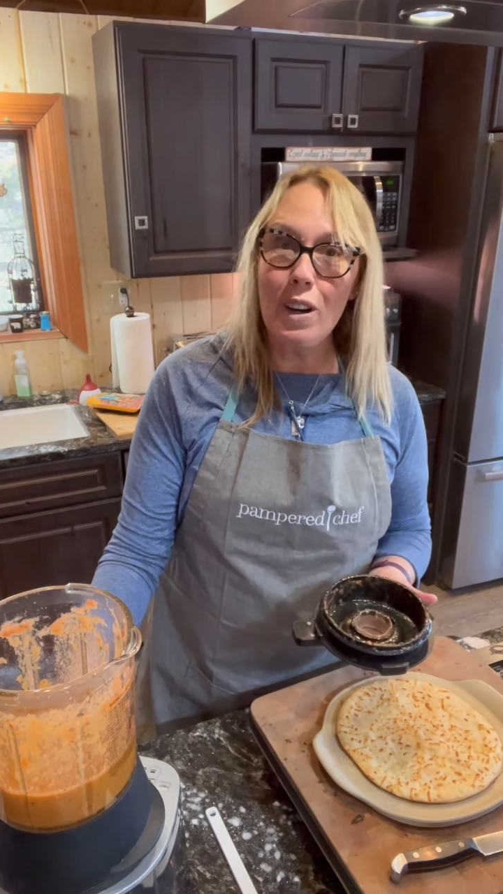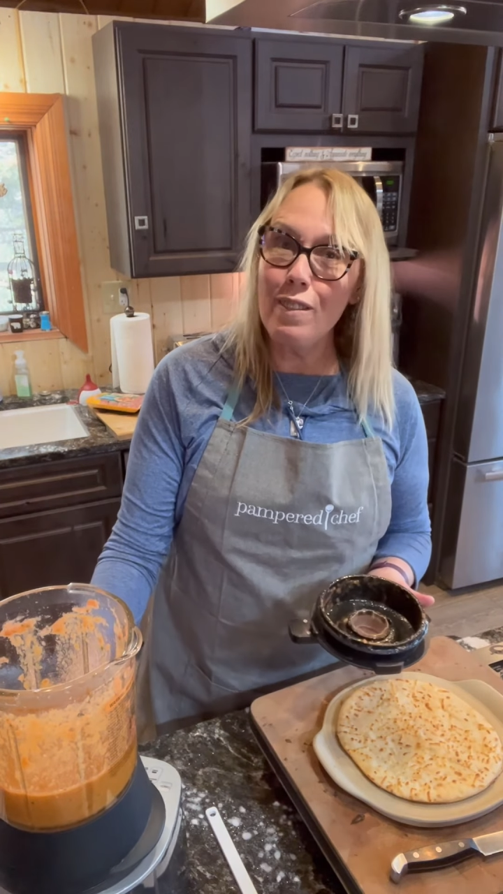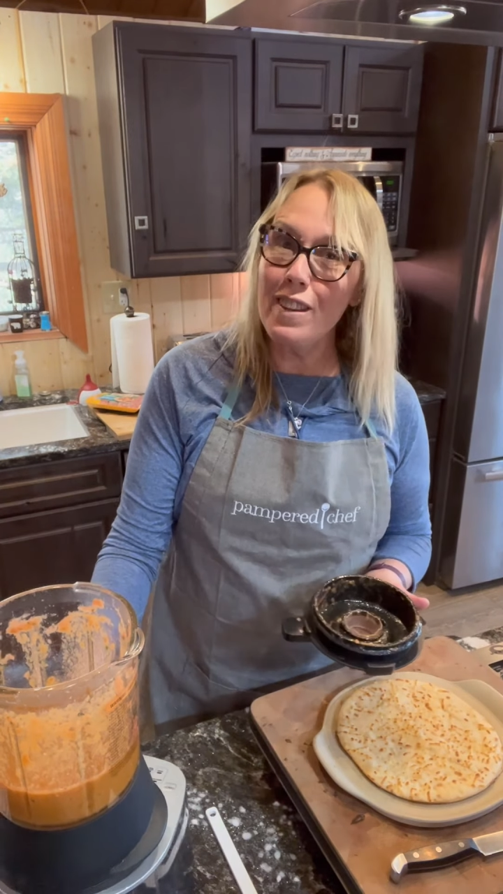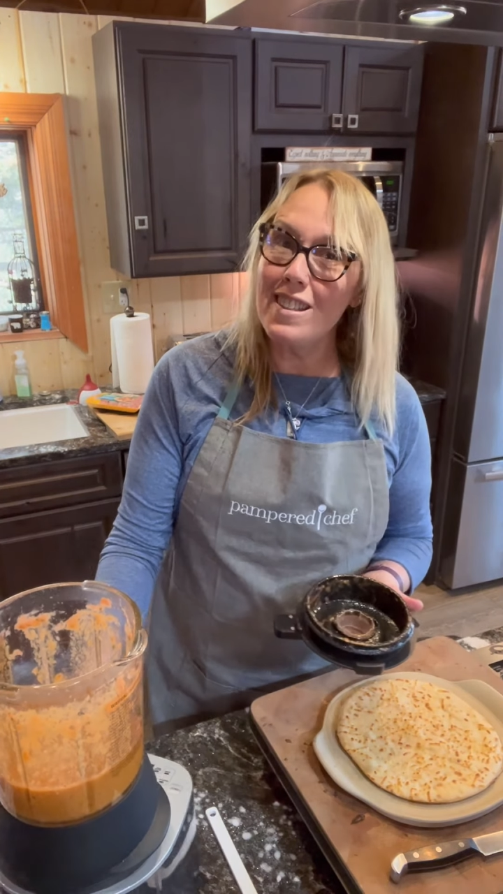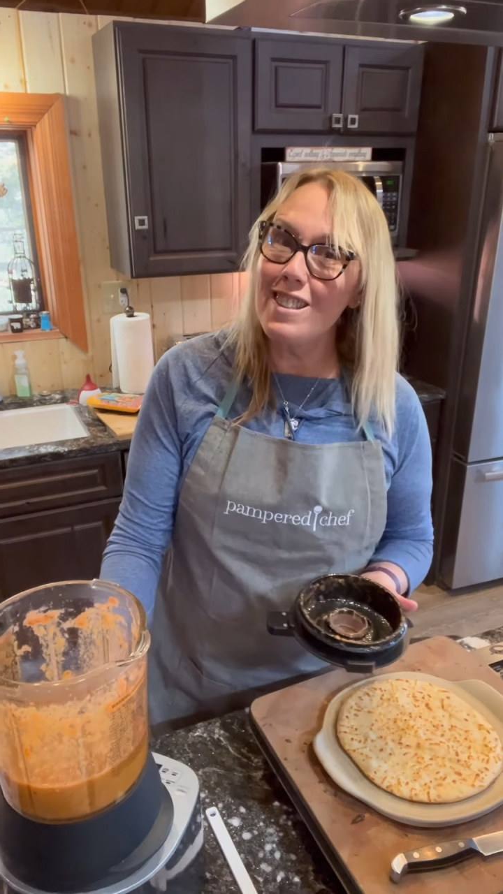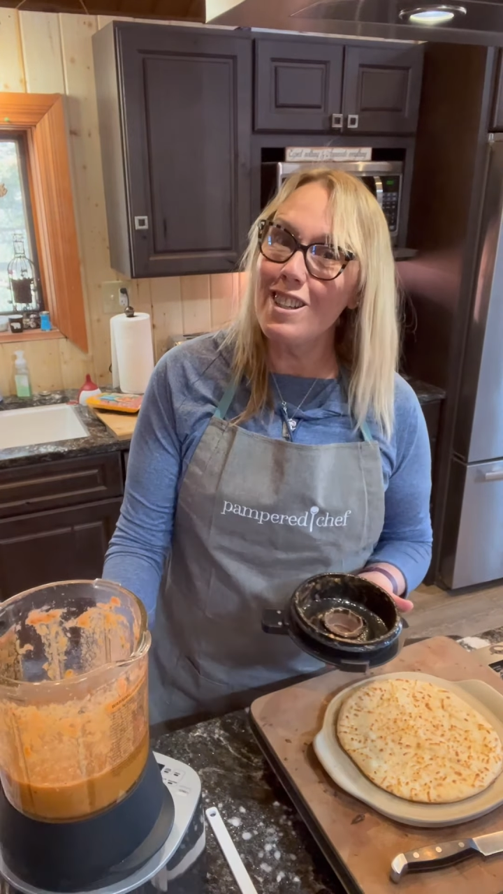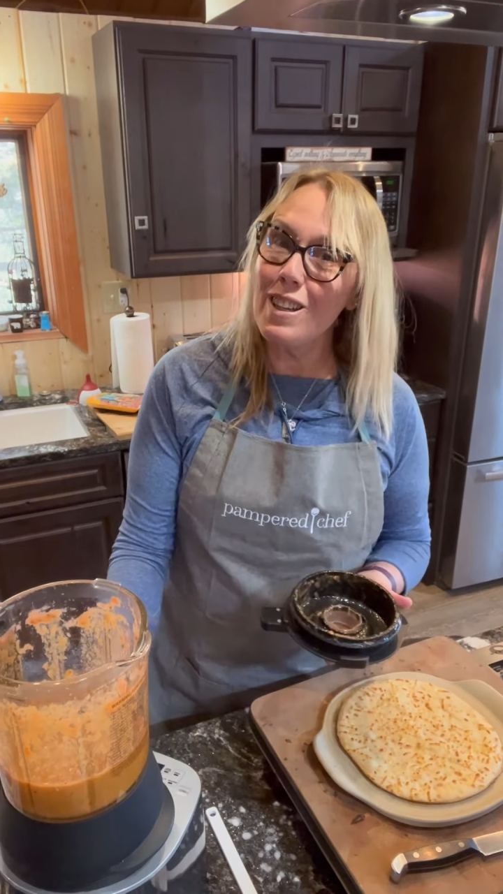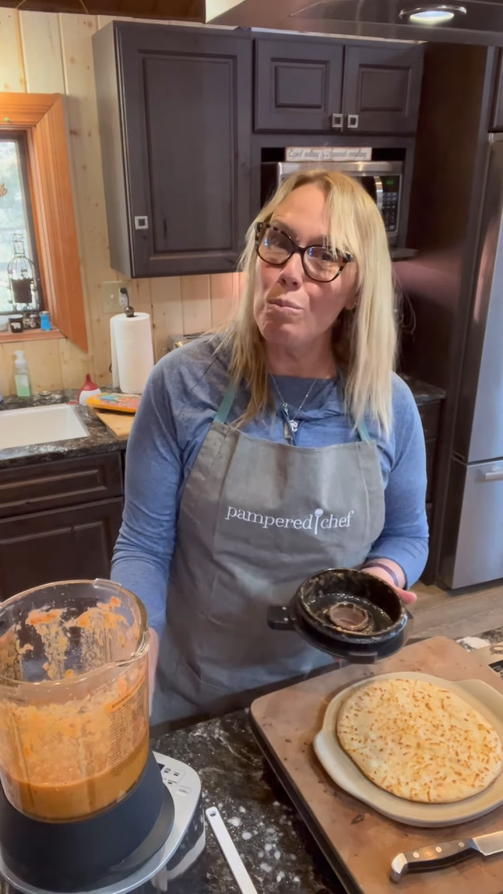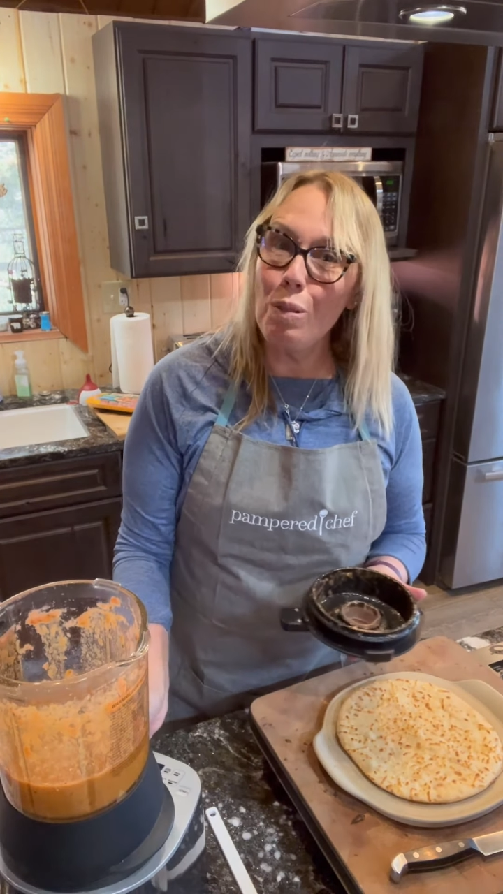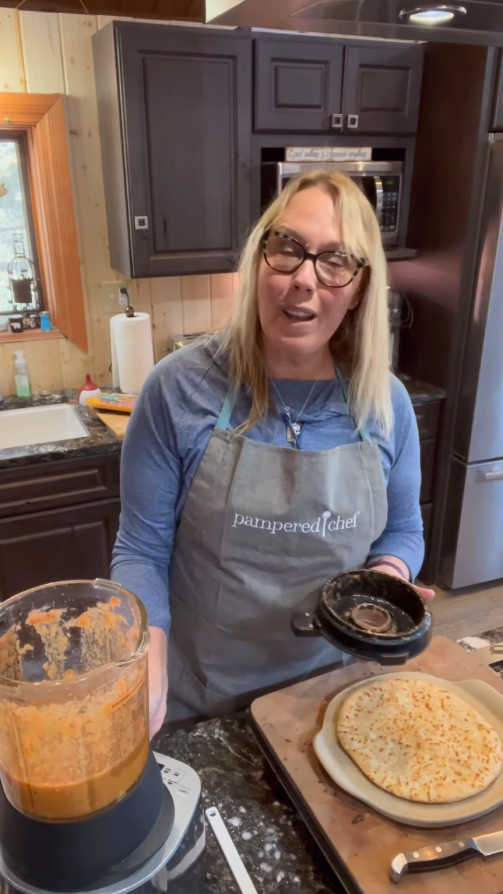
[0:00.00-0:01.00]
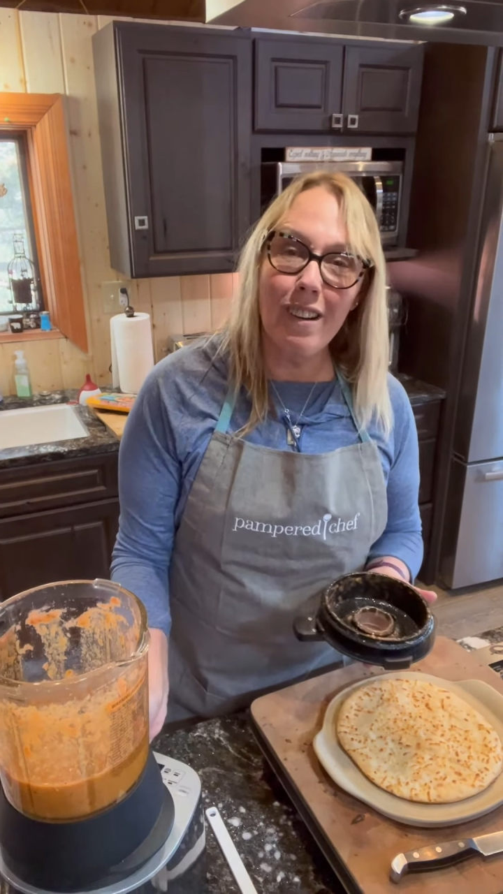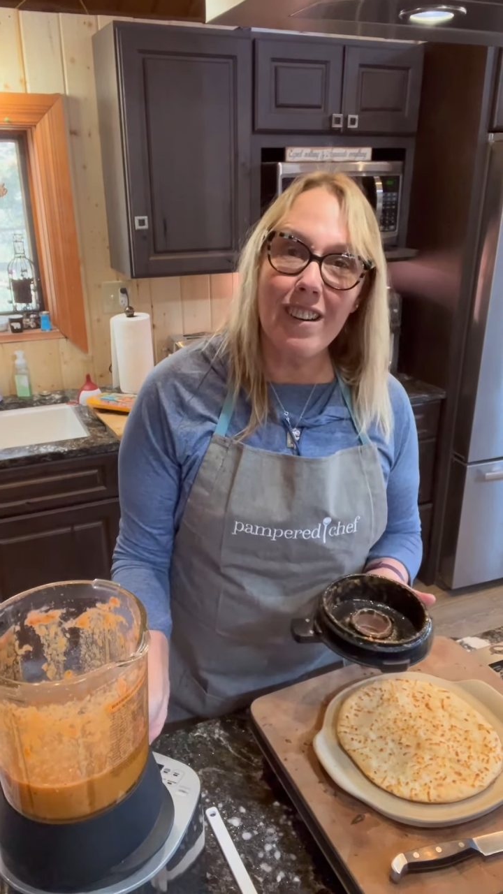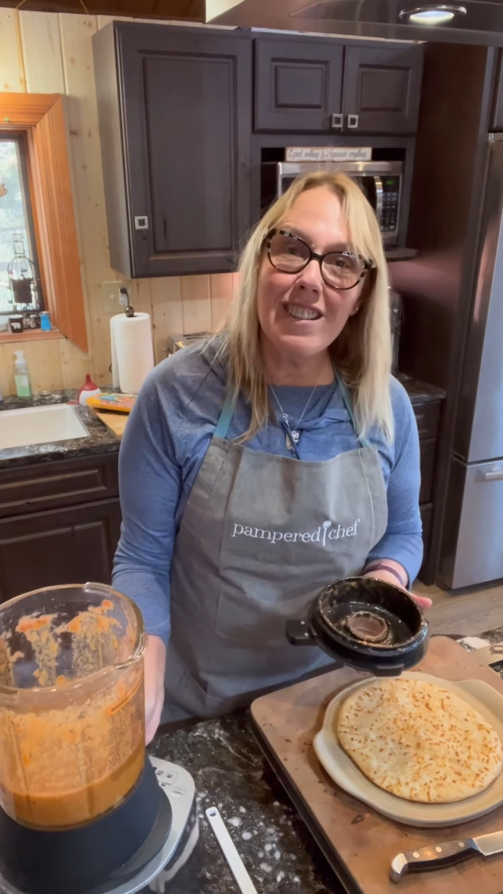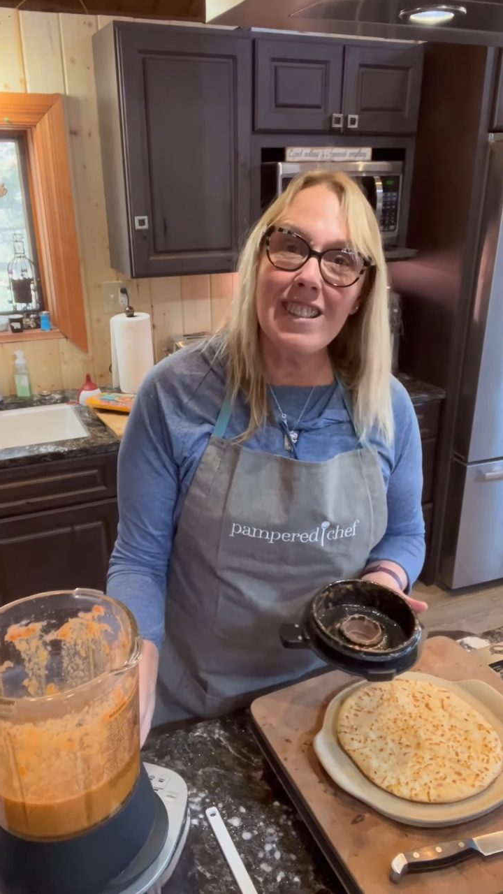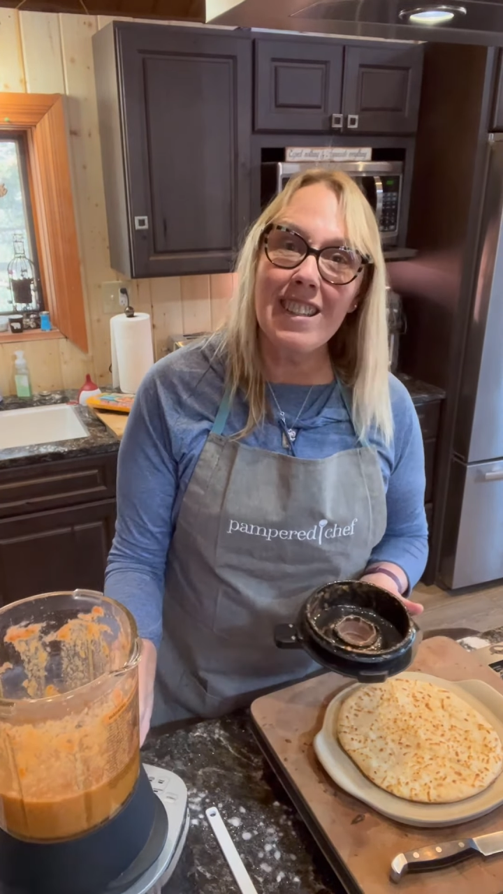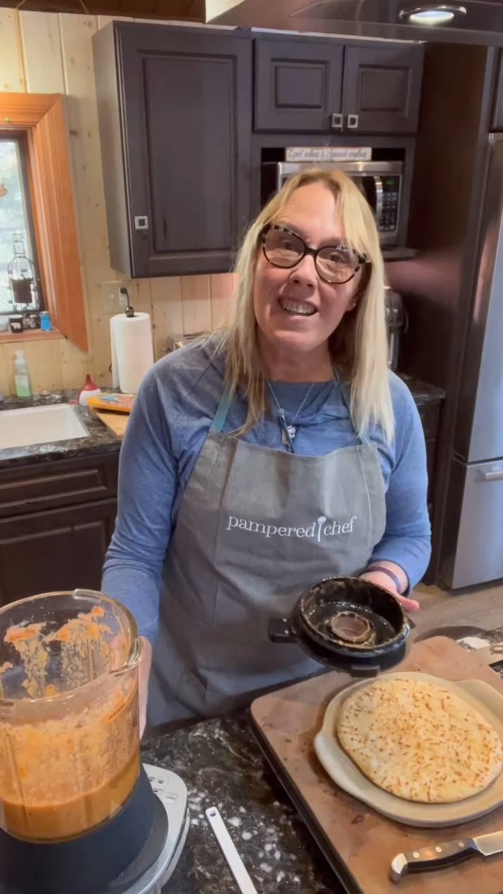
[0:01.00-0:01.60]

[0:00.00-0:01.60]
of these cooking blenders,